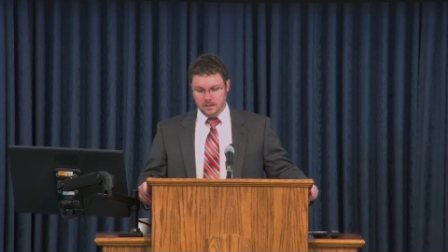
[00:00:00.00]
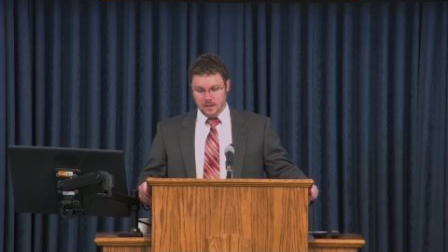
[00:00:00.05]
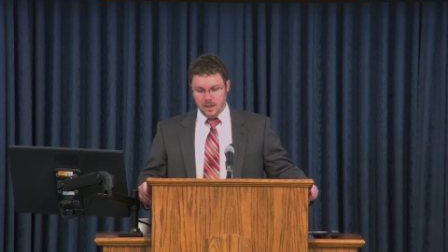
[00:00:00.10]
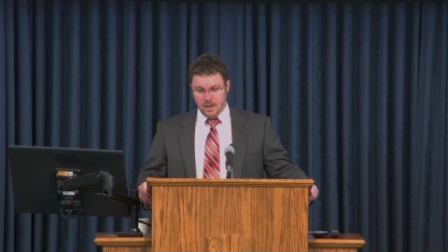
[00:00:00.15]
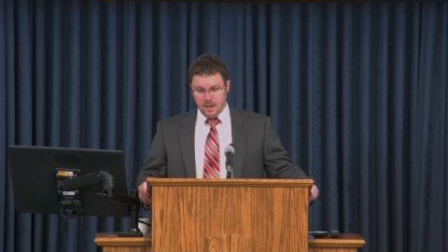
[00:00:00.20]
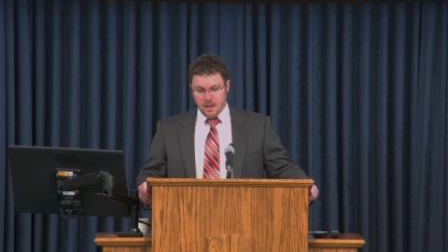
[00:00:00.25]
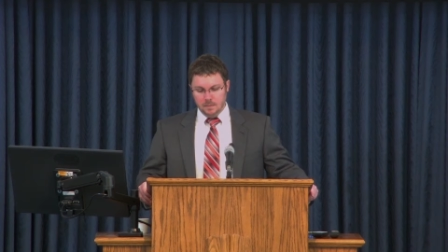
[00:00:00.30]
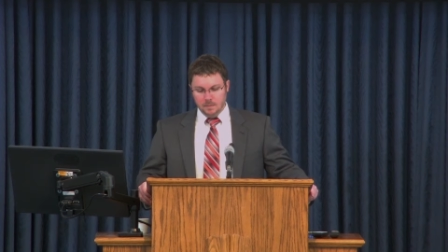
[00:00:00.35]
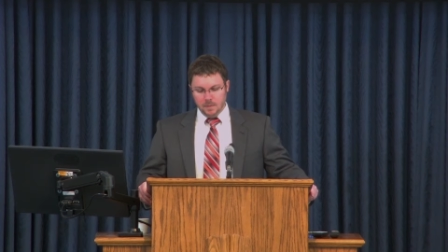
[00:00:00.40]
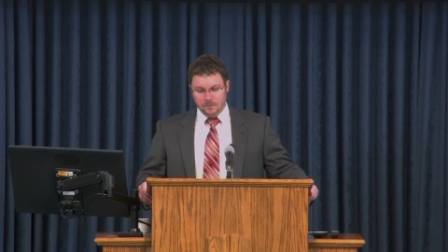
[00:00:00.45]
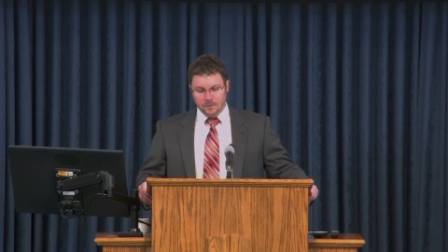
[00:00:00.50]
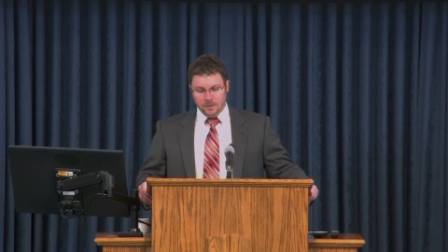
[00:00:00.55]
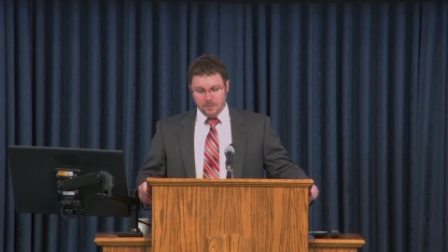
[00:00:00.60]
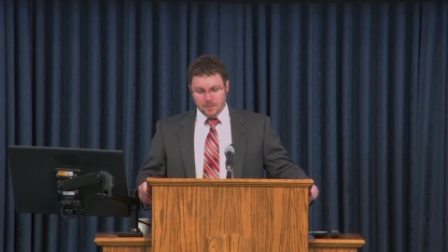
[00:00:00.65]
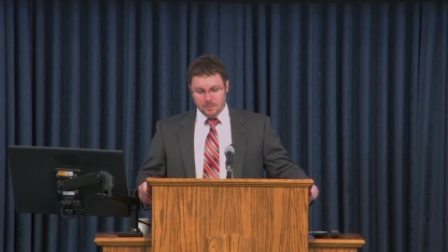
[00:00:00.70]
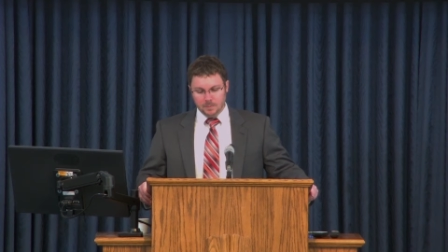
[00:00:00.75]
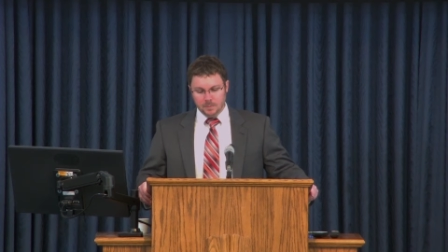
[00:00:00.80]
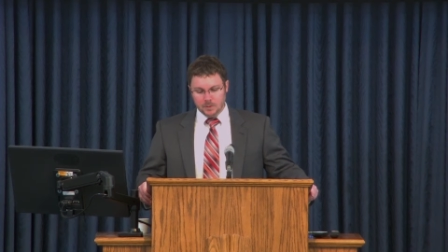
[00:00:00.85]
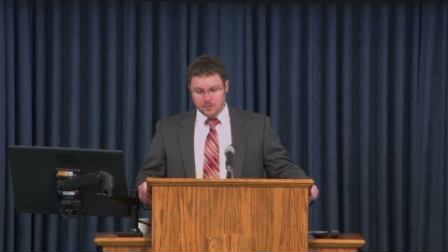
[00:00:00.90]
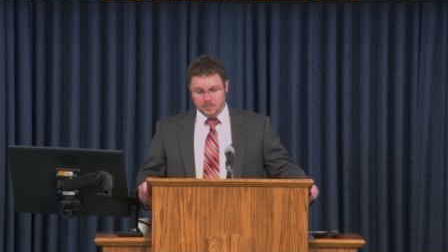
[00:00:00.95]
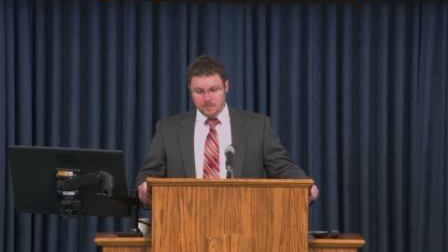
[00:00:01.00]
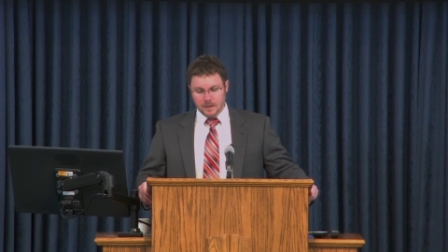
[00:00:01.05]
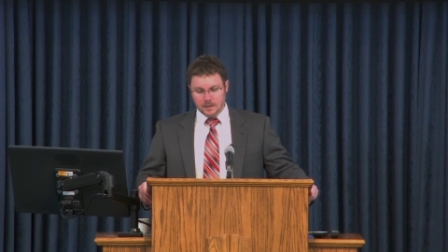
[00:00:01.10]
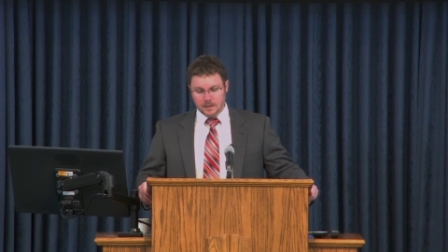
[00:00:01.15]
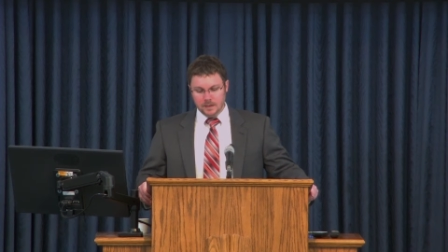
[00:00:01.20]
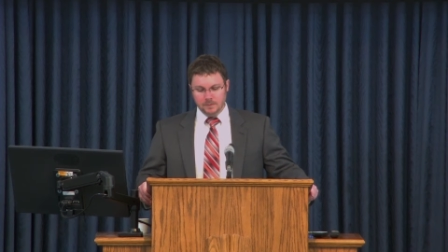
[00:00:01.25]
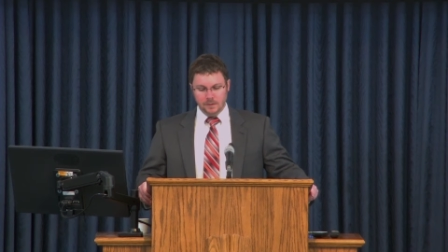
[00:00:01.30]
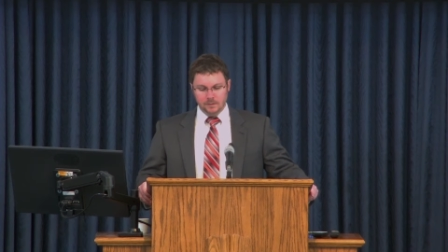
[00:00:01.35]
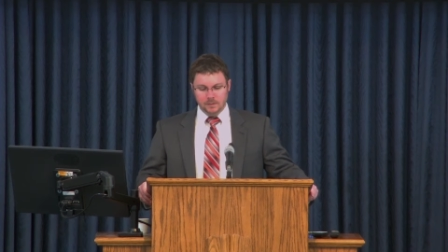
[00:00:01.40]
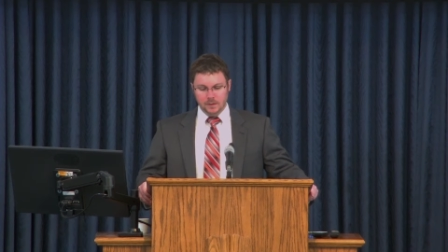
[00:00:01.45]
But from the
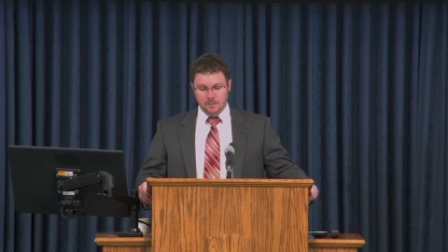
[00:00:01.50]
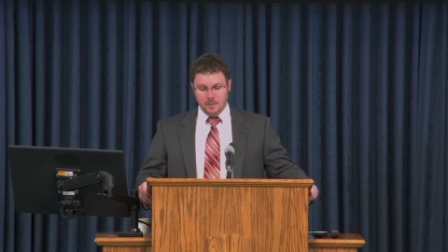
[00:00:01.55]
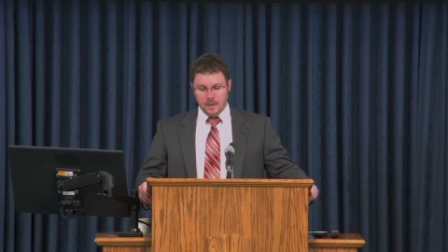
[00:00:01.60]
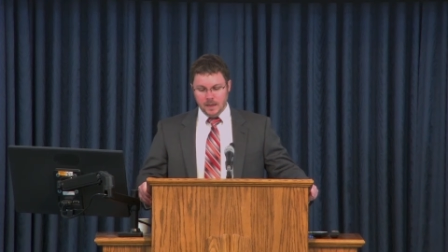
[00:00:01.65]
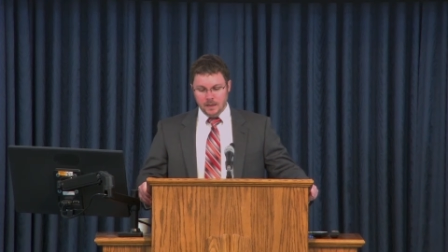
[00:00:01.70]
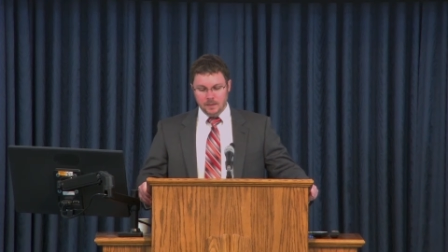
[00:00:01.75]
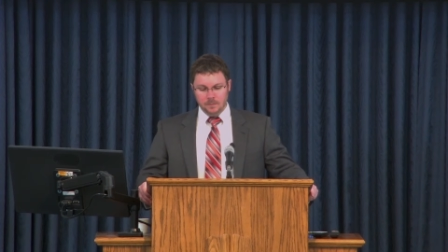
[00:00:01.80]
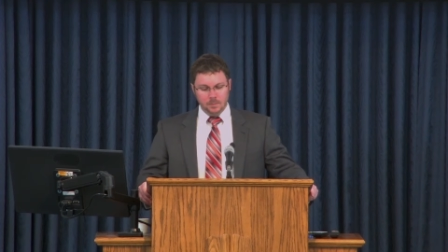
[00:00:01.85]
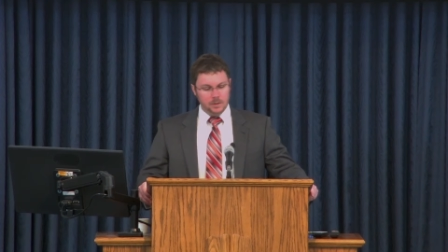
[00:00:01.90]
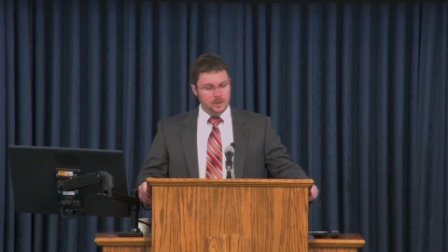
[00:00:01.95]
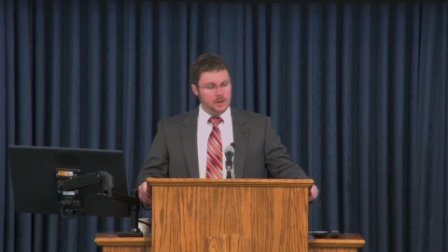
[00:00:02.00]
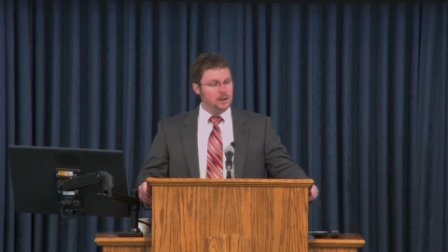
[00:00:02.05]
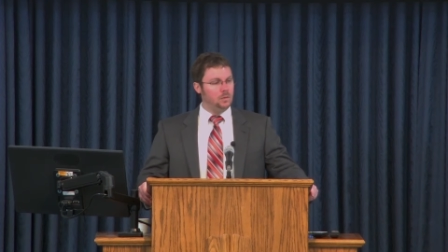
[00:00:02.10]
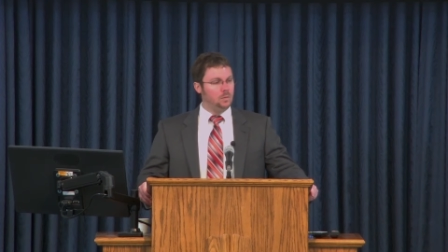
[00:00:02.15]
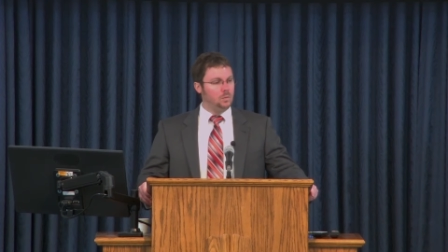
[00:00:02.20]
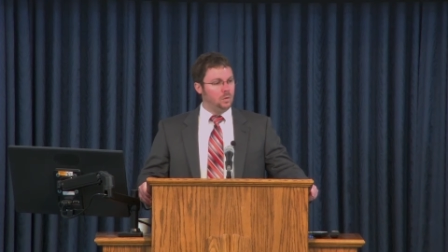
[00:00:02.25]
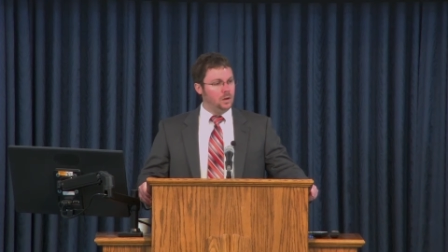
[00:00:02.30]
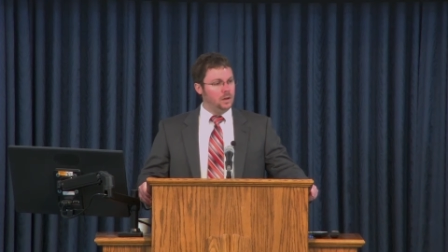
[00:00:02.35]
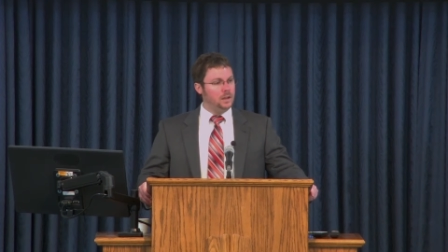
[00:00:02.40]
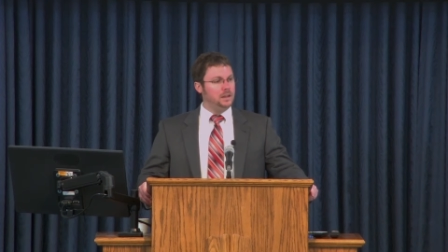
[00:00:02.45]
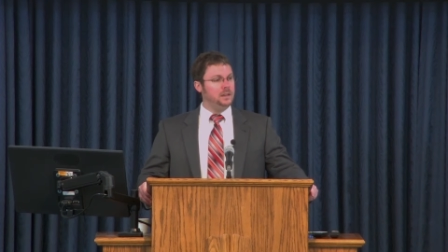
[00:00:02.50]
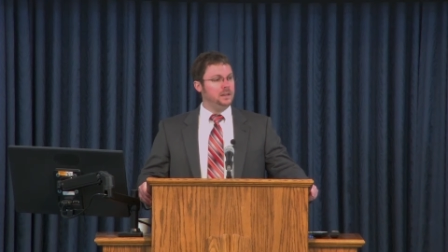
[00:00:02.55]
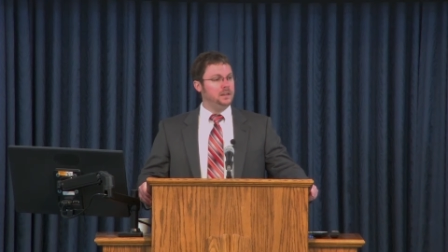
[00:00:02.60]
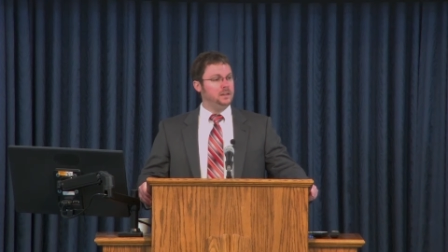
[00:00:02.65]
perspective of the man putting one